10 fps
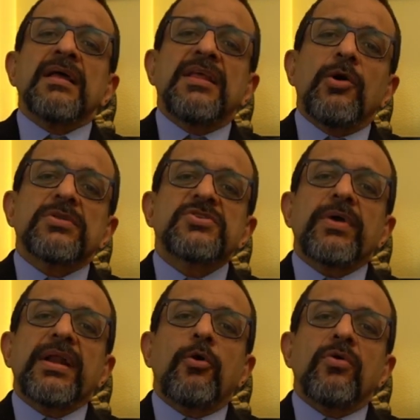They also
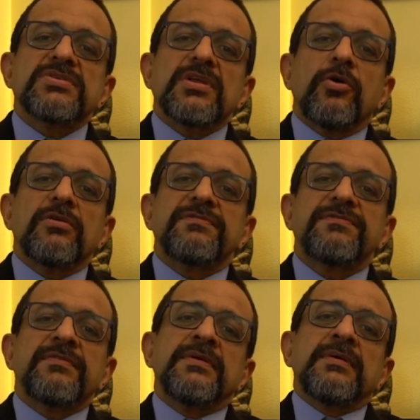can cause a lot
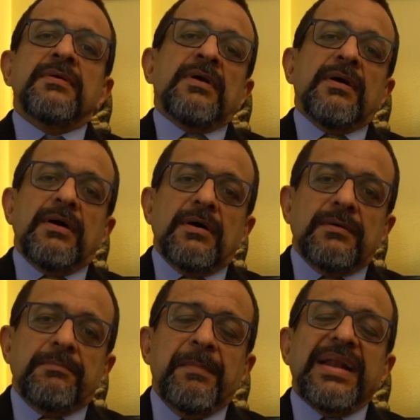
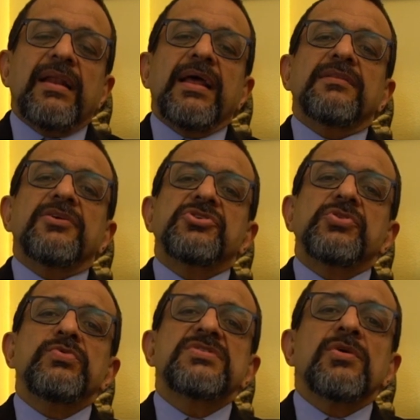of mental health
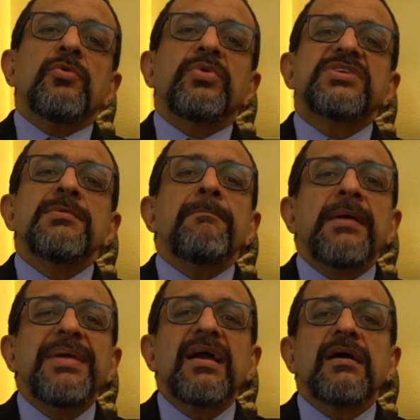issues which
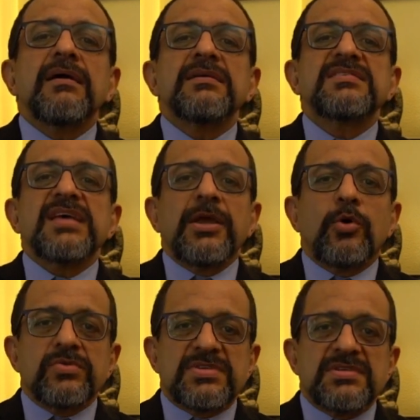mimic a
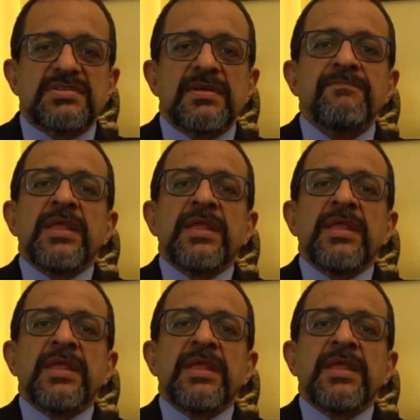psychosis,